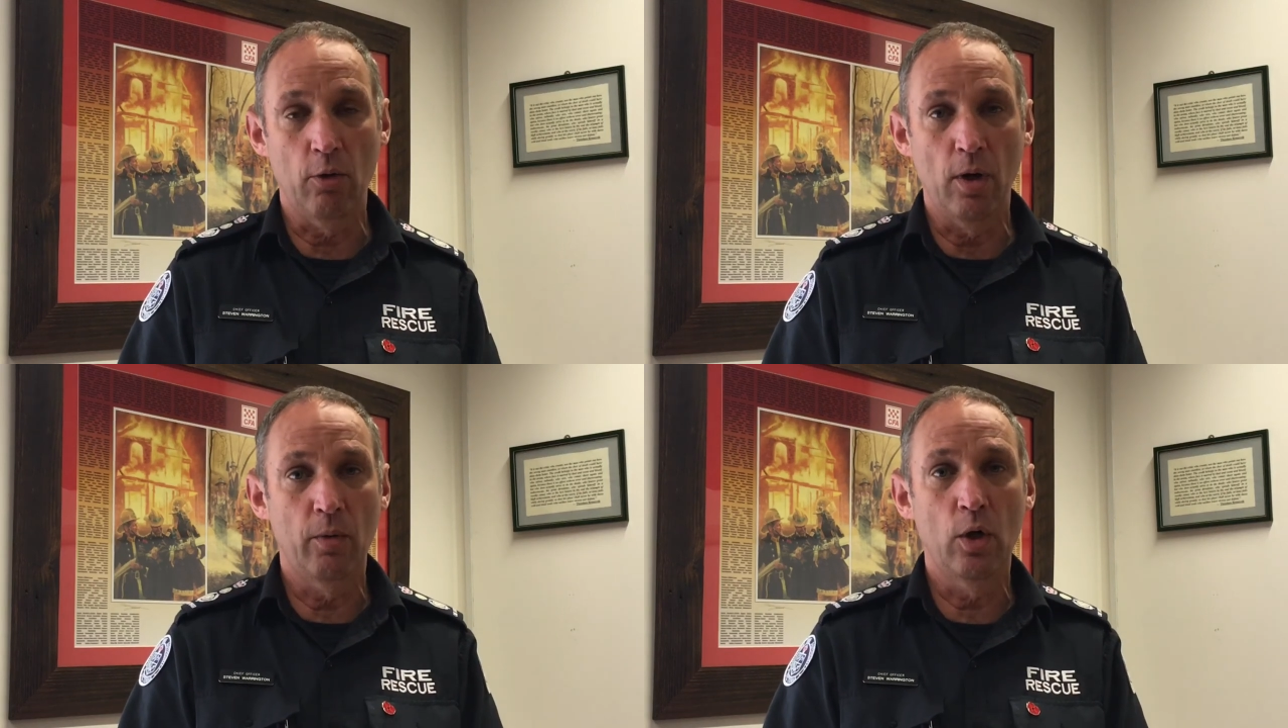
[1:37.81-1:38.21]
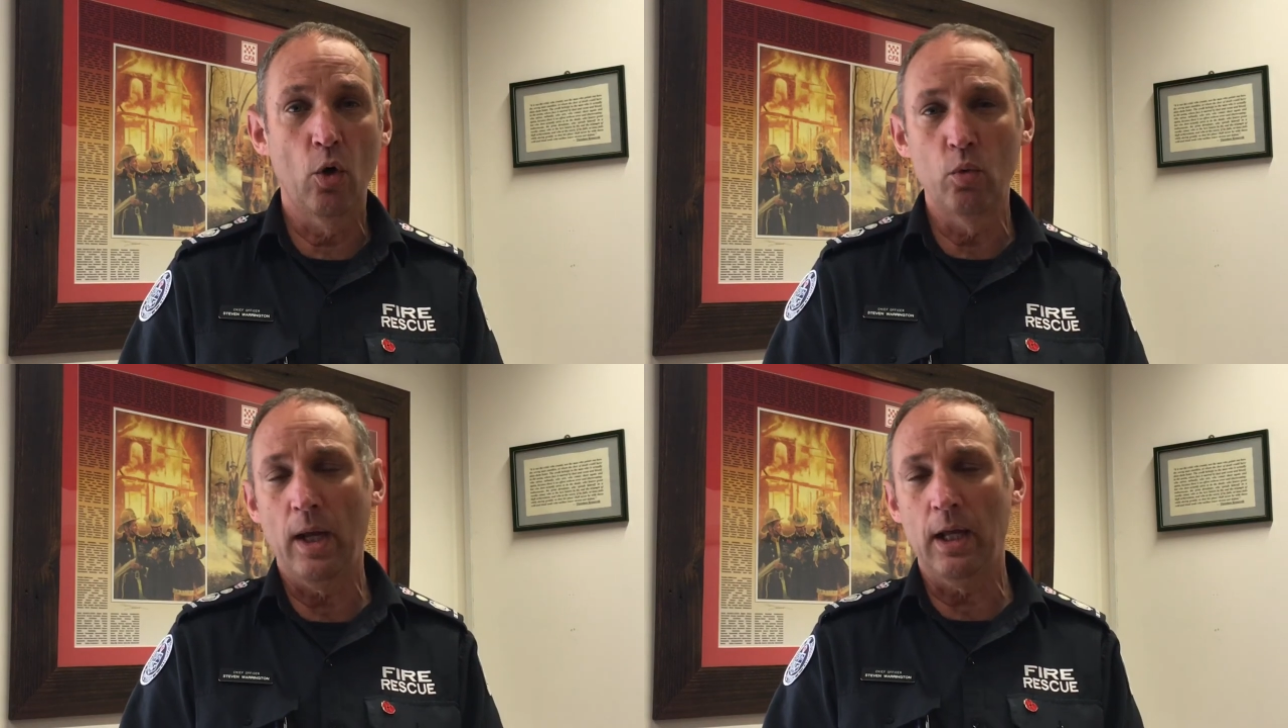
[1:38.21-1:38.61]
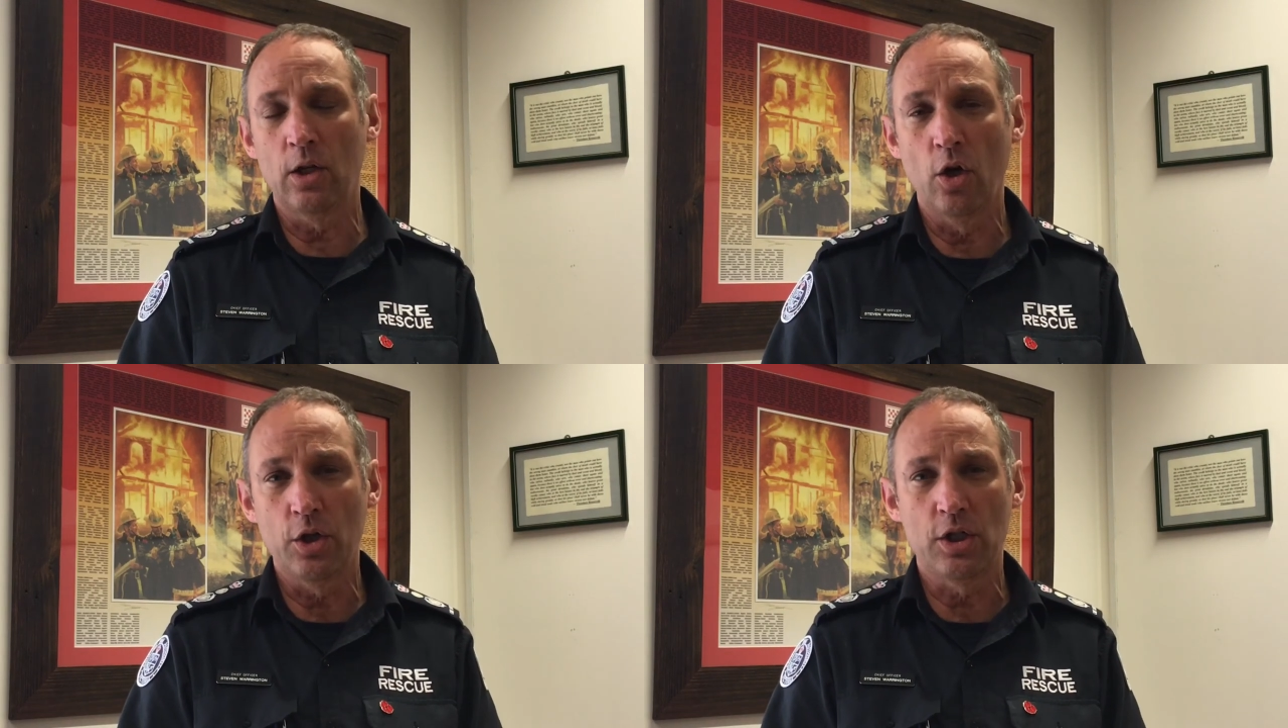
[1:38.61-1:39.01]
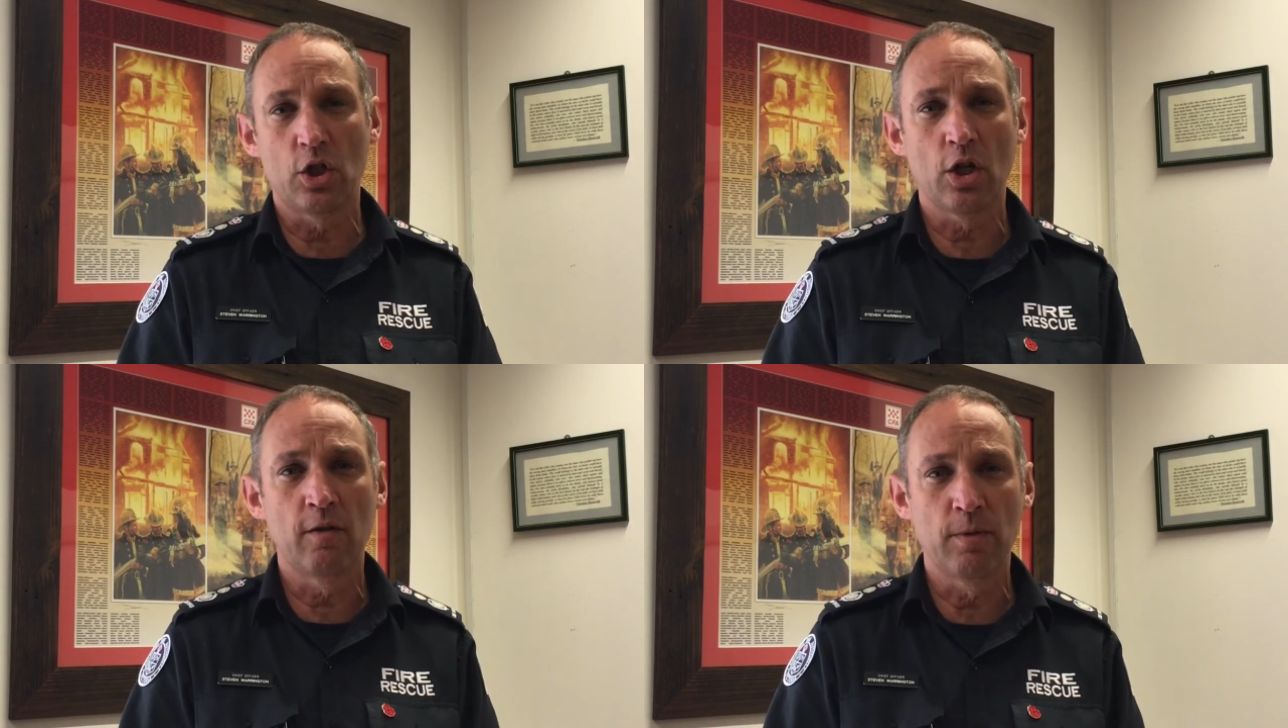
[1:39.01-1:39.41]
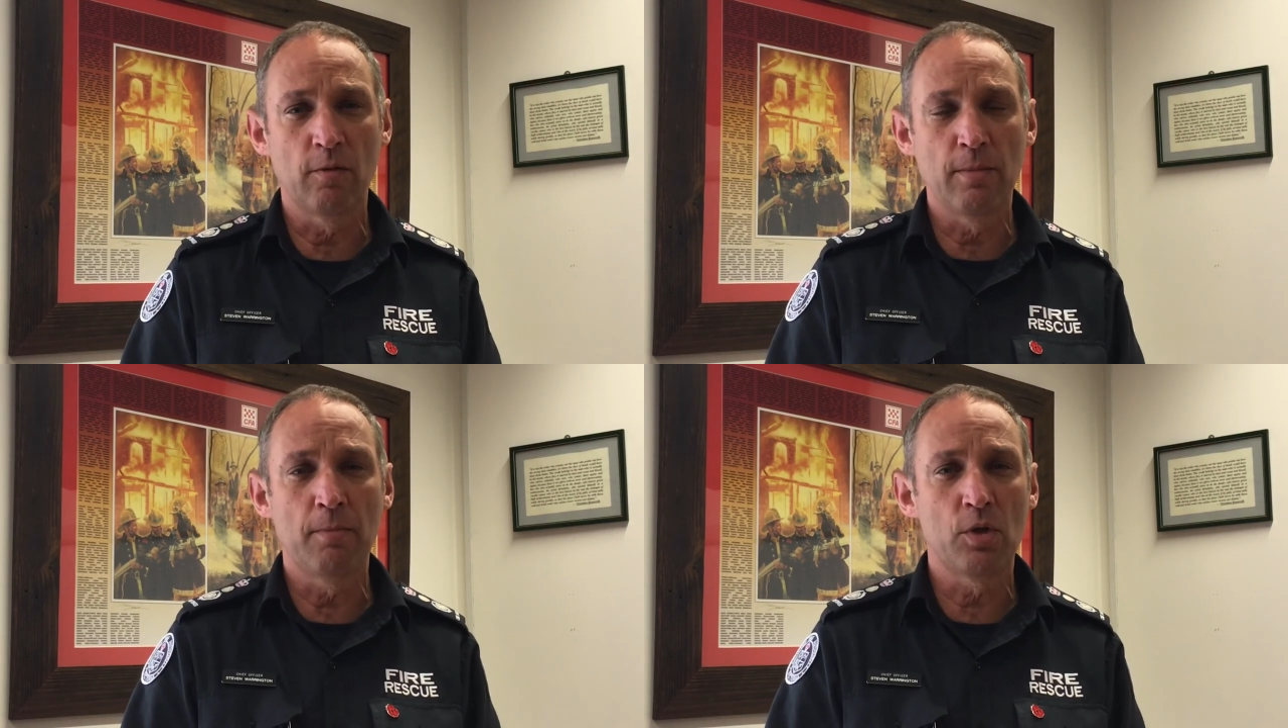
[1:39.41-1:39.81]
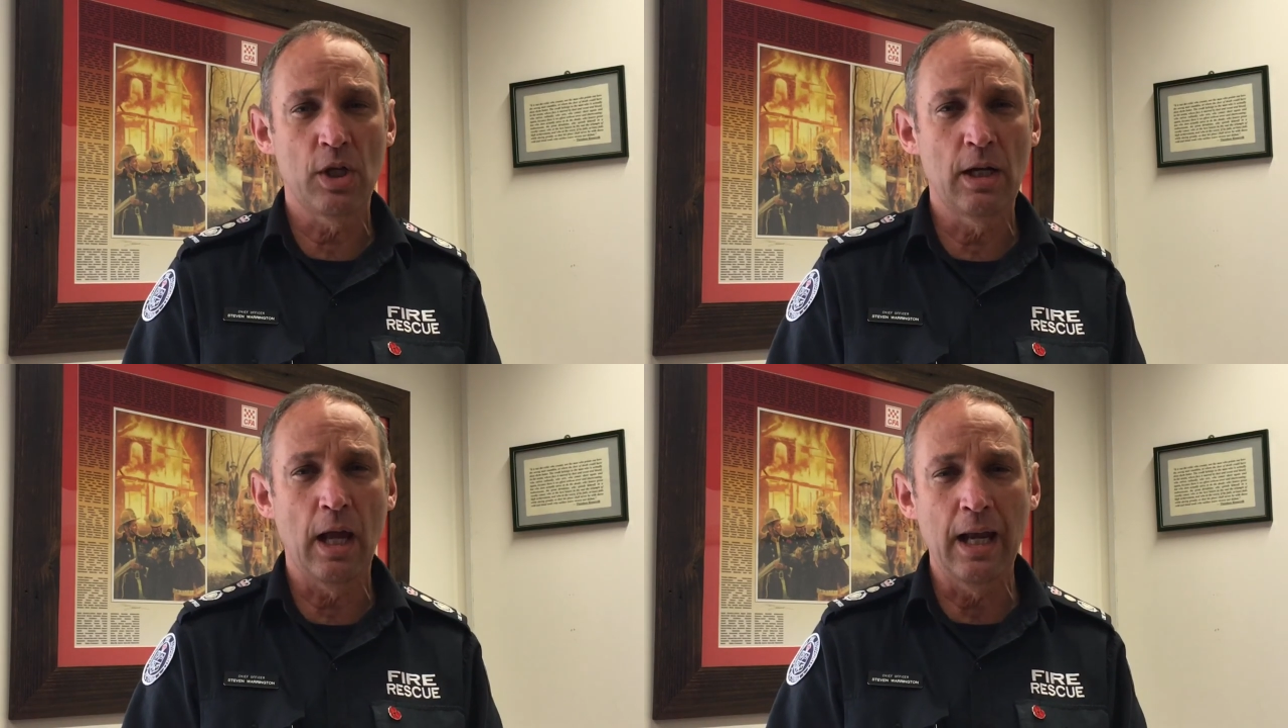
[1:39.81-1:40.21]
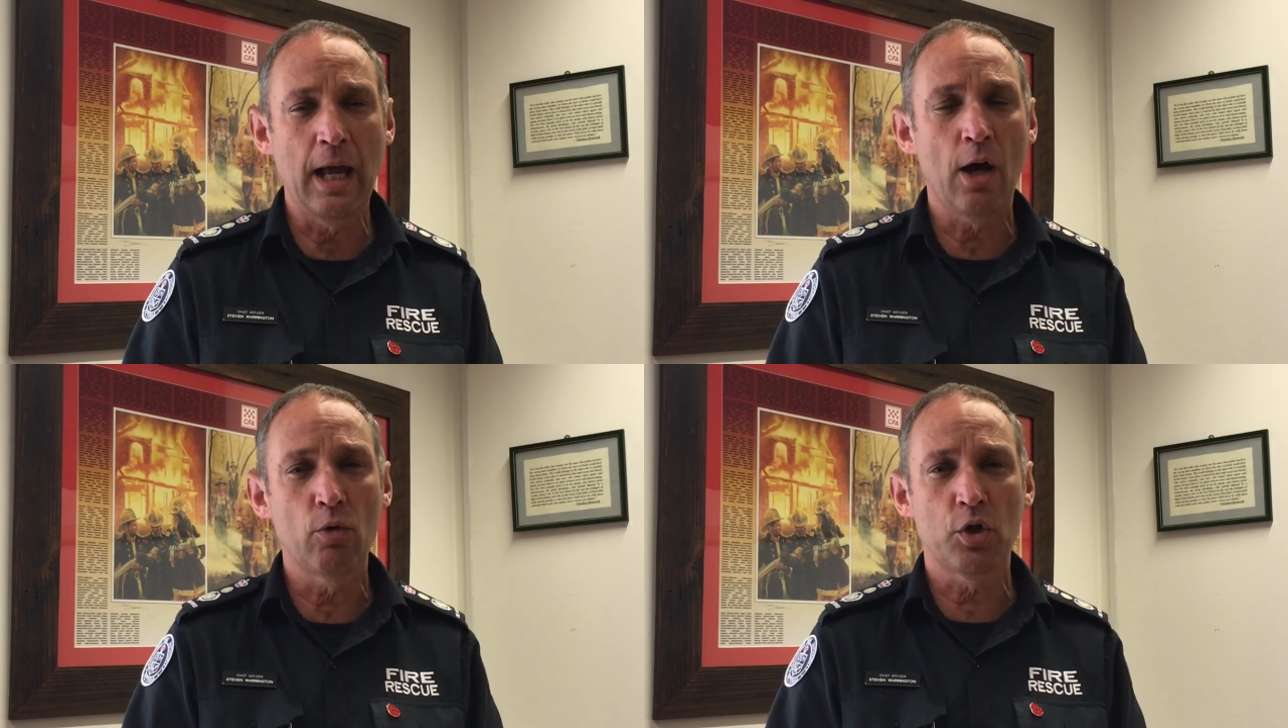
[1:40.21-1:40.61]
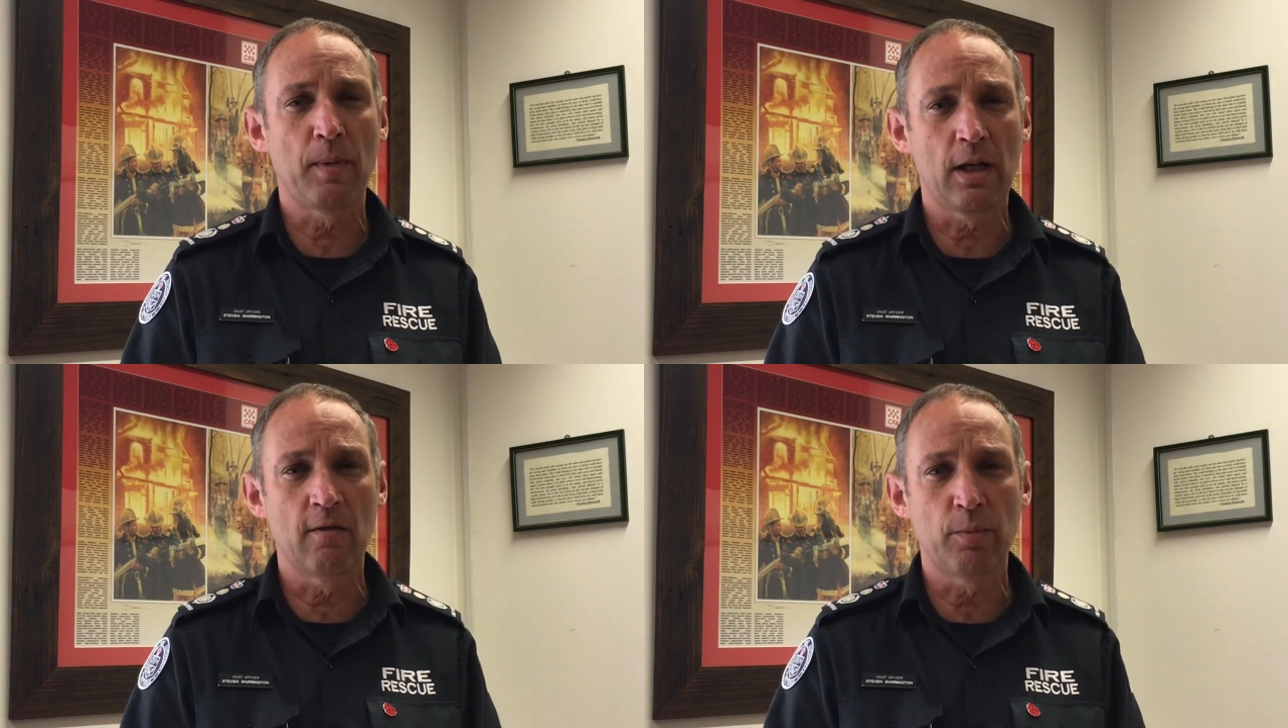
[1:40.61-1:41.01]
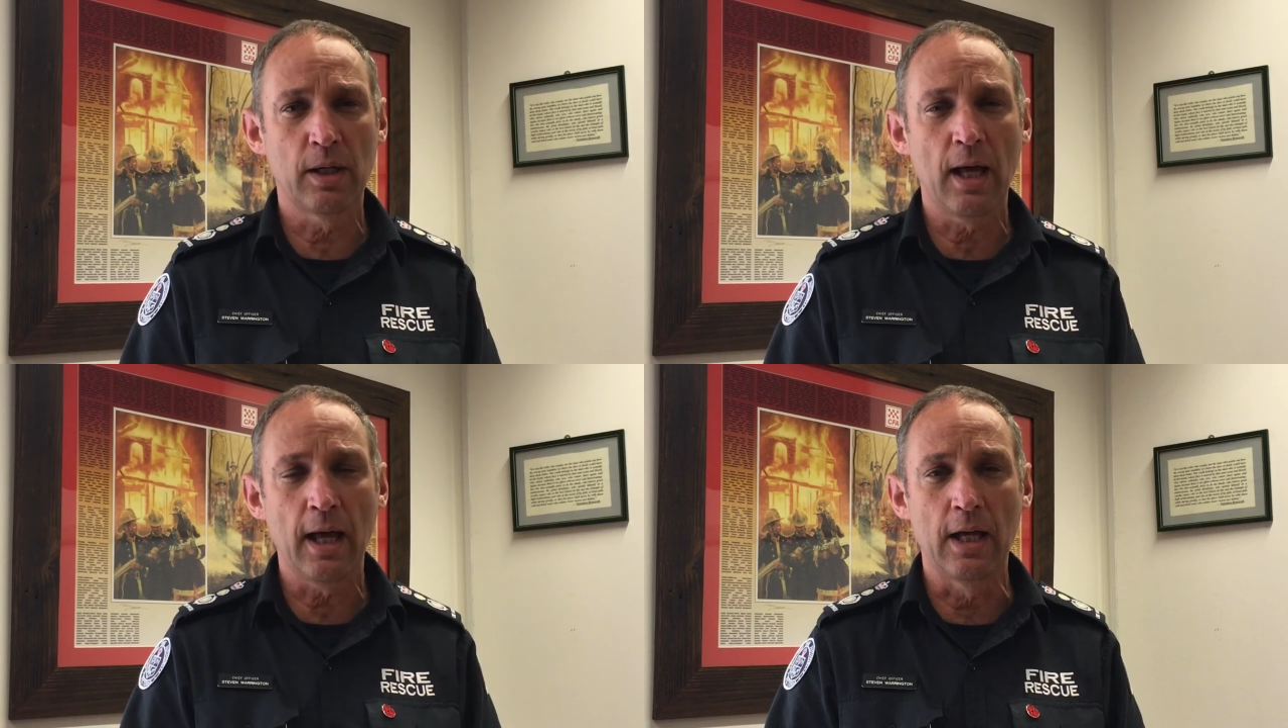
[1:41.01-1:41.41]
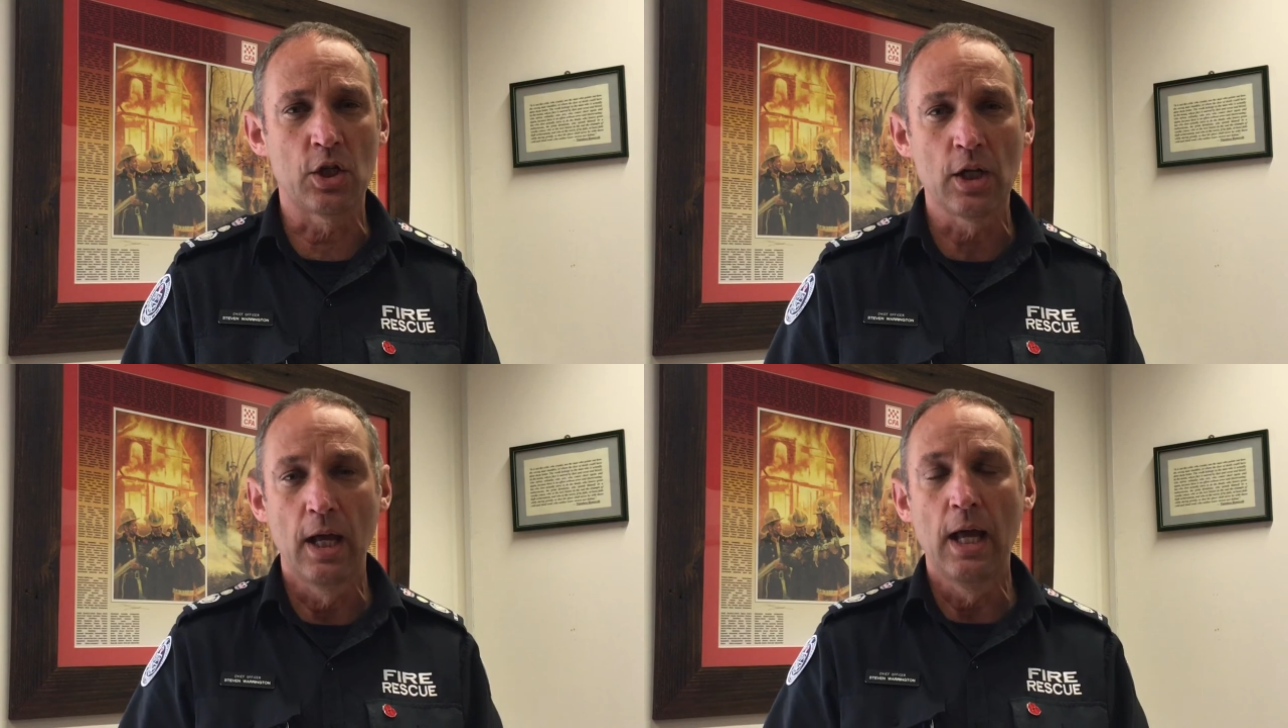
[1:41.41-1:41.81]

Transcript: where we all recognise the achievement of members in our respective brigades.